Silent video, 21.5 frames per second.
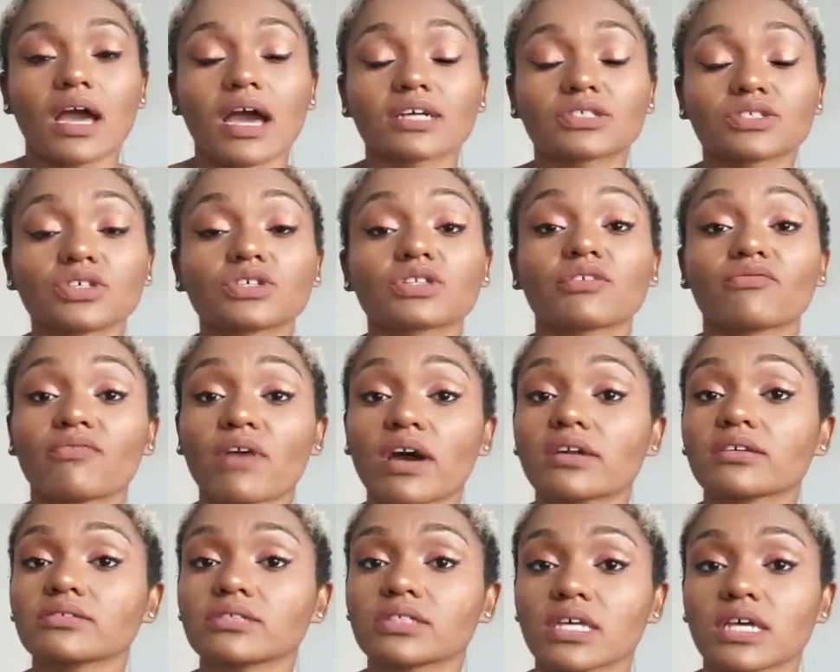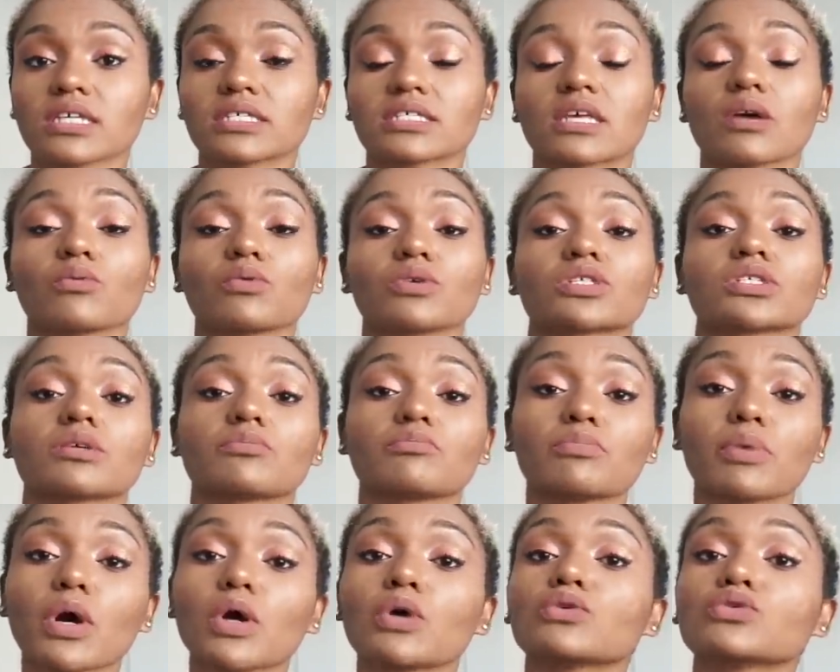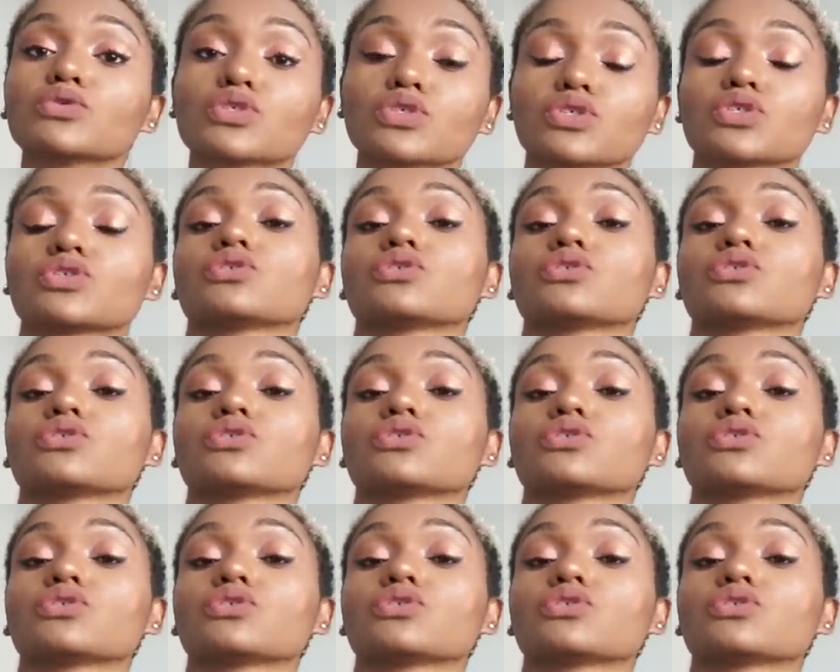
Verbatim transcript: I took the final test that was supposed